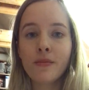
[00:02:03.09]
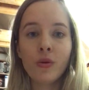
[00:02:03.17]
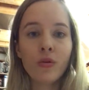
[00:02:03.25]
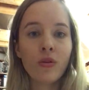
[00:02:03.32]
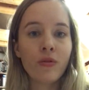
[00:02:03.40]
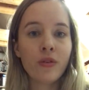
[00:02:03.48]

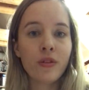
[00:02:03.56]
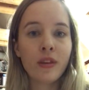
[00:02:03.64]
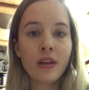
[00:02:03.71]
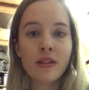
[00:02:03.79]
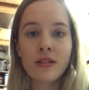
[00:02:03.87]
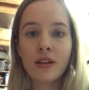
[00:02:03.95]
beautiful
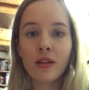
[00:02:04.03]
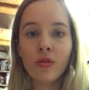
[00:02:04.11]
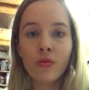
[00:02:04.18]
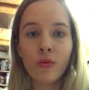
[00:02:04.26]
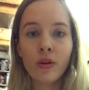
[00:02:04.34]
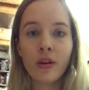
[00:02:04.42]
things that
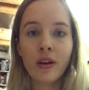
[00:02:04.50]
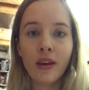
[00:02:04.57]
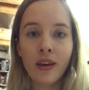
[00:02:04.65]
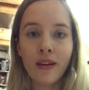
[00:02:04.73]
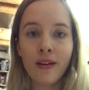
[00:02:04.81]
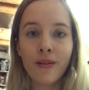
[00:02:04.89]
you want to
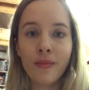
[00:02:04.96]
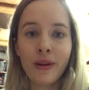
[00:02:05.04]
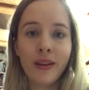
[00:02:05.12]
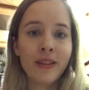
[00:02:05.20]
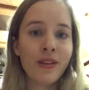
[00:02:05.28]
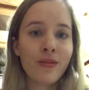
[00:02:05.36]
hear.
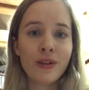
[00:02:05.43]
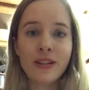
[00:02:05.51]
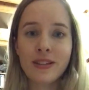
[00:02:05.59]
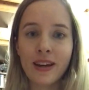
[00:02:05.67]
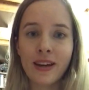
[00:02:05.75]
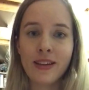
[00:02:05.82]
But in 3
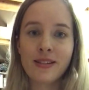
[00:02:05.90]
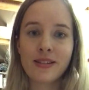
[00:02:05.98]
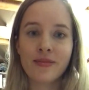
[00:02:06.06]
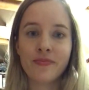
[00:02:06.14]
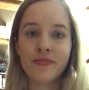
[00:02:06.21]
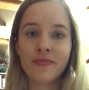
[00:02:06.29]

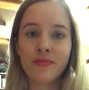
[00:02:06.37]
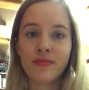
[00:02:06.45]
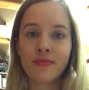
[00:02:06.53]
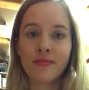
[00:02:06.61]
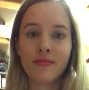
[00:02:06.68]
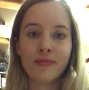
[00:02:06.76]
days
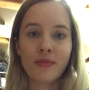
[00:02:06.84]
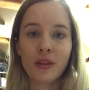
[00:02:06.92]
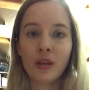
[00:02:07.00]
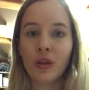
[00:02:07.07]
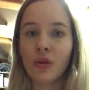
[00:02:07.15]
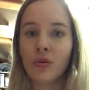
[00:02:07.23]

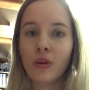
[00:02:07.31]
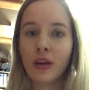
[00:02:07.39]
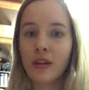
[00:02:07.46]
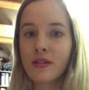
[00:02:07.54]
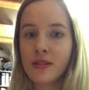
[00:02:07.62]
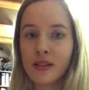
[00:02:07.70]
you
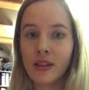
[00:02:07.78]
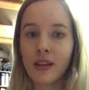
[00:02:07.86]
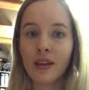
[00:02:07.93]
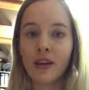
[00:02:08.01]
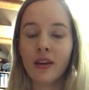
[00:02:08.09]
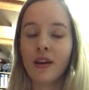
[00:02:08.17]
can
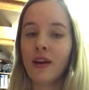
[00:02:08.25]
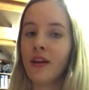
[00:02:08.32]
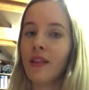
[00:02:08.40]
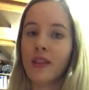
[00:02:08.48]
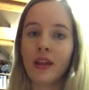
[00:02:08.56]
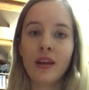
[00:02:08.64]
see
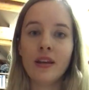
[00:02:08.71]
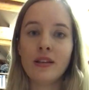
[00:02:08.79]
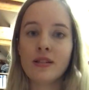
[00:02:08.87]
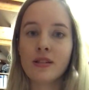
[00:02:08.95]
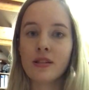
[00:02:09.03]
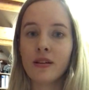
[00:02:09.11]
that
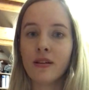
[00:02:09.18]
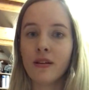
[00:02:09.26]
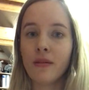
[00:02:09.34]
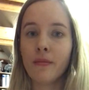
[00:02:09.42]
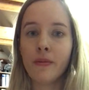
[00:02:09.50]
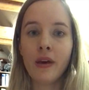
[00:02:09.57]
his
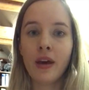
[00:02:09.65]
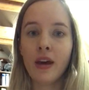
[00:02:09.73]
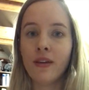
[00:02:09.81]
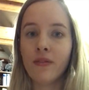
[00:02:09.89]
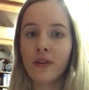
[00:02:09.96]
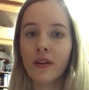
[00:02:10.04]

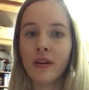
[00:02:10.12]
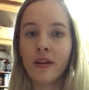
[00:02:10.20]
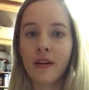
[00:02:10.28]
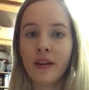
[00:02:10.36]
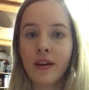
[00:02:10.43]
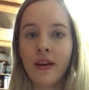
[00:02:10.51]

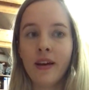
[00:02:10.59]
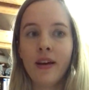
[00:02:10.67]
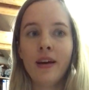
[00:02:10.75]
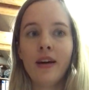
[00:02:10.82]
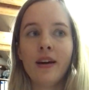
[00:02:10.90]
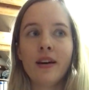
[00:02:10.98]
behavior
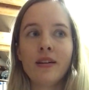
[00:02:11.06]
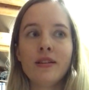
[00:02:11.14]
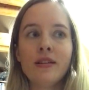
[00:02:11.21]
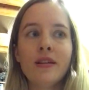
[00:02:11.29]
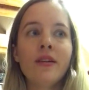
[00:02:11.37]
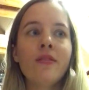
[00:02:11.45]

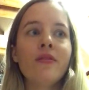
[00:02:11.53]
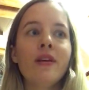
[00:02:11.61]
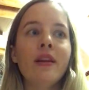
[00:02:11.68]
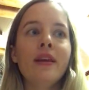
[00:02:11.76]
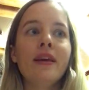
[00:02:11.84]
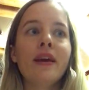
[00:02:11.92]
didn't
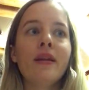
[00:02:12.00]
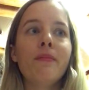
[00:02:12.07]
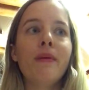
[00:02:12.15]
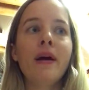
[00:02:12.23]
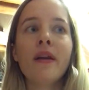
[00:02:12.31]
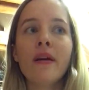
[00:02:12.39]
really
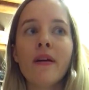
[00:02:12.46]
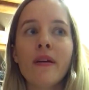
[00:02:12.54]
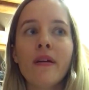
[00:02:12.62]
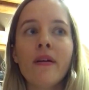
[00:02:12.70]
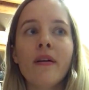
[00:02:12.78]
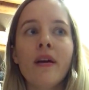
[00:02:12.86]
get
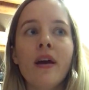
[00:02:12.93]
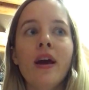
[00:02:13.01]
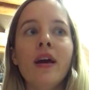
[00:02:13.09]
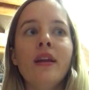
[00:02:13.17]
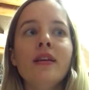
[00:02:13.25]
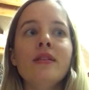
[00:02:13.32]
better,
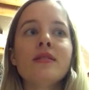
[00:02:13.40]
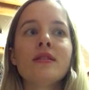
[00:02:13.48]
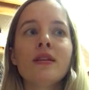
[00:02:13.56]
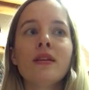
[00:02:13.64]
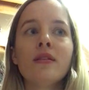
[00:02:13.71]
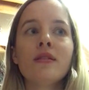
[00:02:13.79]
and he's
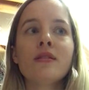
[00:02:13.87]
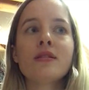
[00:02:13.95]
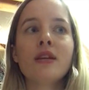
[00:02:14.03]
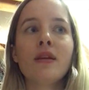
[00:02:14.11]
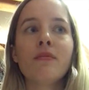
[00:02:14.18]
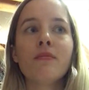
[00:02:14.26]
still the
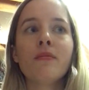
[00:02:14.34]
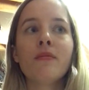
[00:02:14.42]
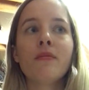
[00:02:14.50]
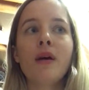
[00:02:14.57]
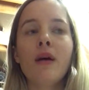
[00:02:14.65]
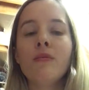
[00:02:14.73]
same
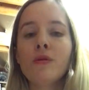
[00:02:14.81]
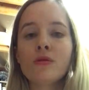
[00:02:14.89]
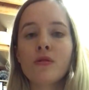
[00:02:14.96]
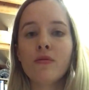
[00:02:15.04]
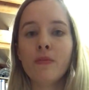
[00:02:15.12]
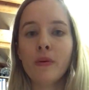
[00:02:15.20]

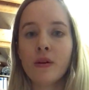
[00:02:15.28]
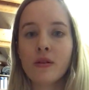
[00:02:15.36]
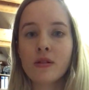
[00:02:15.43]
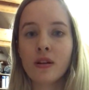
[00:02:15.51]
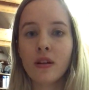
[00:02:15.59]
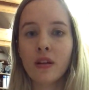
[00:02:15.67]
abusive
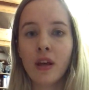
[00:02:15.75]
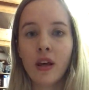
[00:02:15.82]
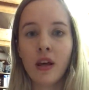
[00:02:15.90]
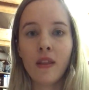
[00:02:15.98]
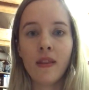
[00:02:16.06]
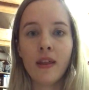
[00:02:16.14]
person
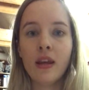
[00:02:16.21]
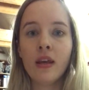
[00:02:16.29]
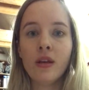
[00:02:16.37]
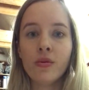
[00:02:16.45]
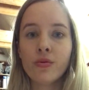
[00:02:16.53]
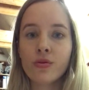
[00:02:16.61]
that he
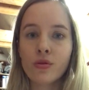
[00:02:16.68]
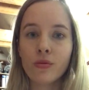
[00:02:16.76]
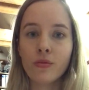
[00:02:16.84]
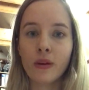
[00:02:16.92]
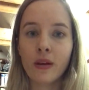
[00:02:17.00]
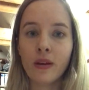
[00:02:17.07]
used
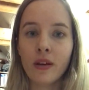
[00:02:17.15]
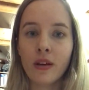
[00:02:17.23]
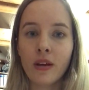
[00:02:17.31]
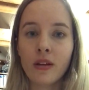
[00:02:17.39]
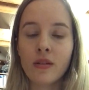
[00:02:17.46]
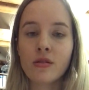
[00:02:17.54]
to be.
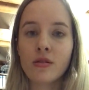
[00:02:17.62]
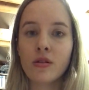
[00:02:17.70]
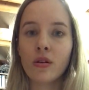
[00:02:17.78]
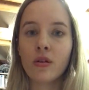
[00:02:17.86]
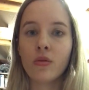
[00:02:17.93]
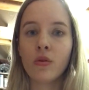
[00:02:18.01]

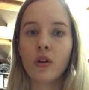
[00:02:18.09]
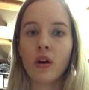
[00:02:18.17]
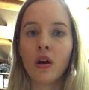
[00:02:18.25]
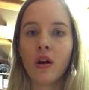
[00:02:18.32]
So